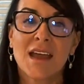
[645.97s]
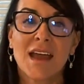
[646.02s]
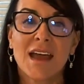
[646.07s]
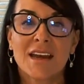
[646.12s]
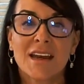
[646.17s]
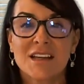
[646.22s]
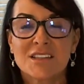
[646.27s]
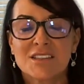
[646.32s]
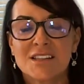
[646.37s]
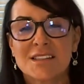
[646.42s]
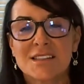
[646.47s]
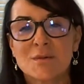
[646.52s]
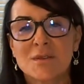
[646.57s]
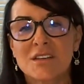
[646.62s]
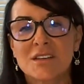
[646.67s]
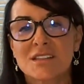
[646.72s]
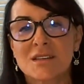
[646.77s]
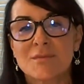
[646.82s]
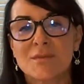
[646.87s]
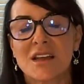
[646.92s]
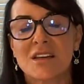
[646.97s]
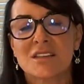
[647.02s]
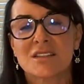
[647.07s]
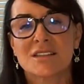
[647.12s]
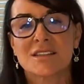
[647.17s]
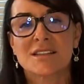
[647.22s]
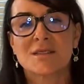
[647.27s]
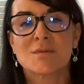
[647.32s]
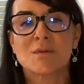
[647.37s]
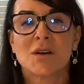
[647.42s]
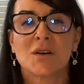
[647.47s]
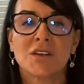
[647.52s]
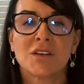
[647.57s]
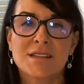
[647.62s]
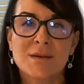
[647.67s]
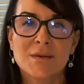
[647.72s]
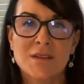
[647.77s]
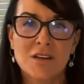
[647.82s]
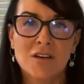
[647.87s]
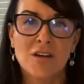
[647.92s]
And I just wanted to mention as well,
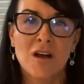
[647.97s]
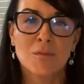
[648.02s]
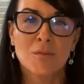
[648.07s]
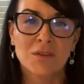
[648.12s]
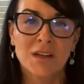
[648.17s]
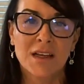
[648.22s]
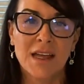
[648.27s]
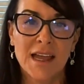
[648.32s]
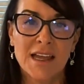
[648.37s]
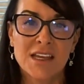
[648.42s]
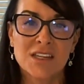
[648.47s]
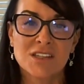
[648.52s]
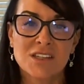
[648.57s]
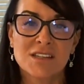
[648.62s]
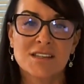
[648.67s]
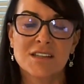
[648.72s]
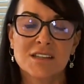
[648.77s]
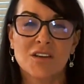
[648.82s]
some of the complications